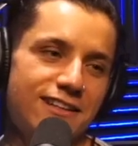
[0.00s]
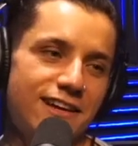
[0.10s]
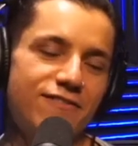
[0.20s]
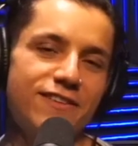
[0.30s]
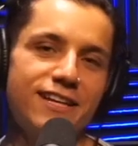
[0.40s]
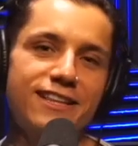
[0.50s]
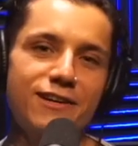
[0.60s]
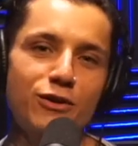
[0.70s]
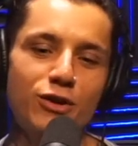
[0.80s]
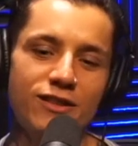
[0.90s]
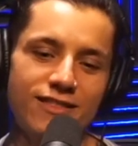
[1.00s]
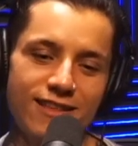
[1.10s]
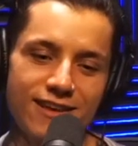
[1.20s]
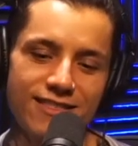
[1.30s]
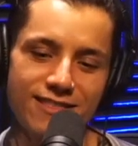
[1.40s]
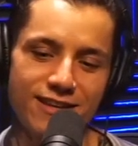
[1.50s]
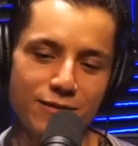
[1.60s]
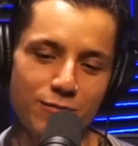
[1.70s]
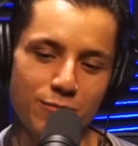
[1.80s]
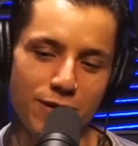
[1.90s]
I feel like they
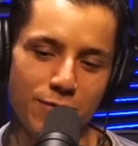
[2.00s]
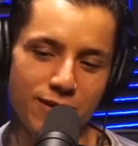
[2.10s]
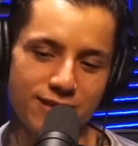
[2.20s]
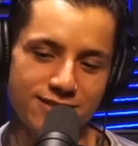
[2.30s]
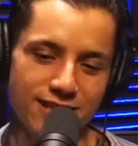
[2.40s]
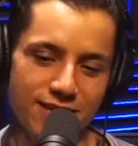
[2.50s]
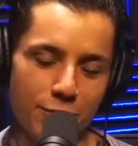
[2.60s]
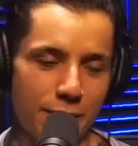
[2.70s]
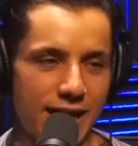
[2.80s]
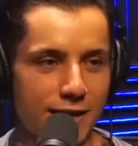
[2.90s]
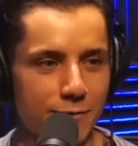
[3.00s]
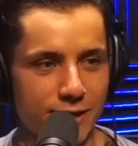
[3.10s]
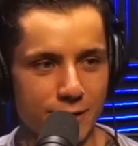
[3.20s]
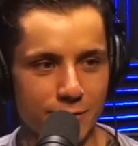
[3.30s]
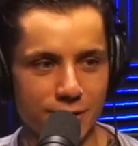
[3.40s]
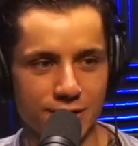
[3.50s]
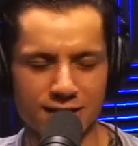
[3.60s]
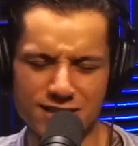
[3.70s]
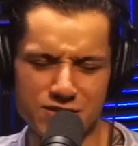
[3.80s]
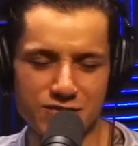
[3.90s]
think maybe because they have a backup camera, they're
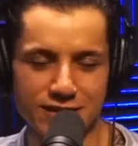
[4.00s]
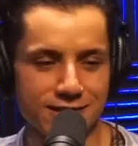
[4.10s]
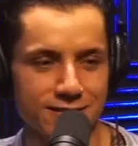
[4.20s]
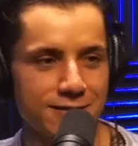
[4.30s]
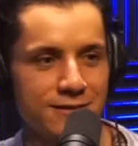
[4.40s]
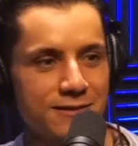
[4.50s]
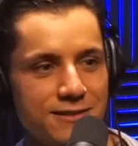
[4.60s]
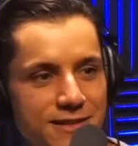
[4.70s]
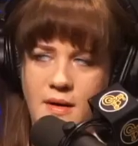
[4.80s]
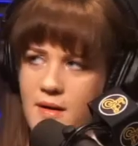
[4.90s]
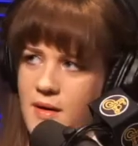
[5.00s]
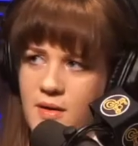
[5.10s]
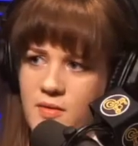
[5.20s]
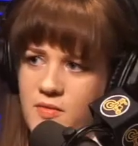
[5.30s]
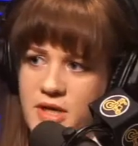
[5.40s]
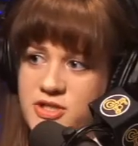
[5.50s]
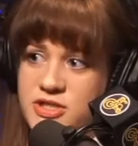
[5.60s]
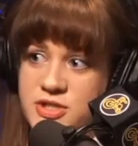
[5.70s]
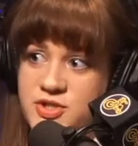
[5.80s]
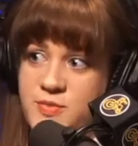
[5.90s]
like, it's fine. Like, I'll be fine. You
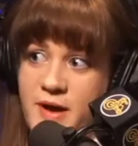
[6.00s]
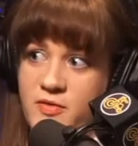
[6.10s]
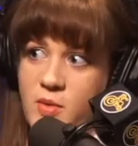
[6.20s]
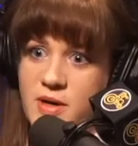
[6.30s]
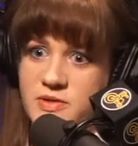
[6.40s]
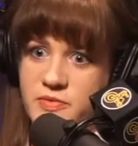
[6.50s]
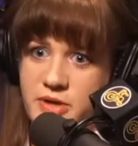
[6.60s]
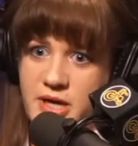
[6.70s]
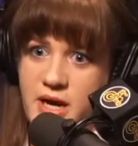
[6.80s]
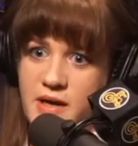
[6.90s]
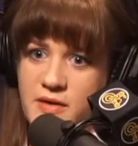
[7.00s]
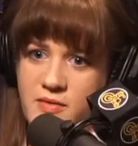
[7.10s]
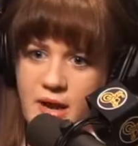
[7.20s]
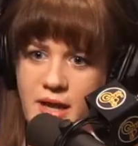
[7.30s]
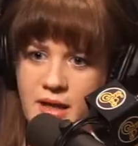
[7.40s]
just assume everyone else will get out of their way.